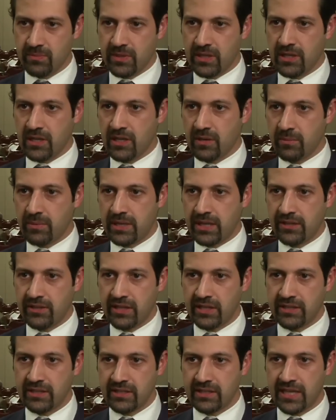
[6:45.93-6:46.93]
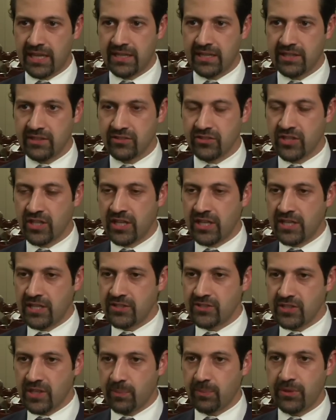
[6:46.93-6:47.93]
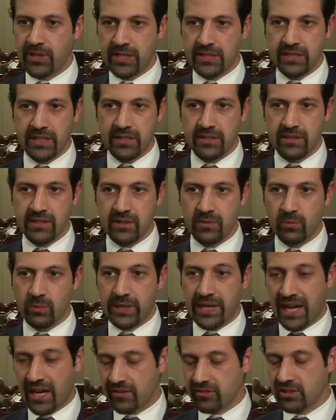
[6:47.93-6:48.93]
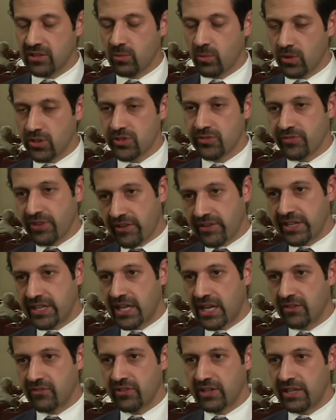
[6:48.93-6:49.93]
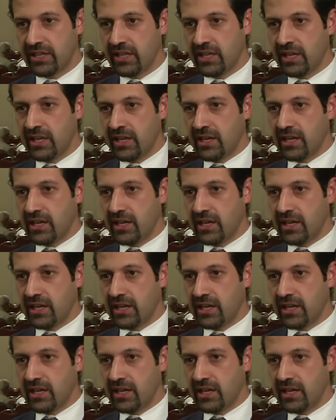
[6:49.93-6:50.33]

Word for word: um, and I think that that is something that, that we have to watch very carefully.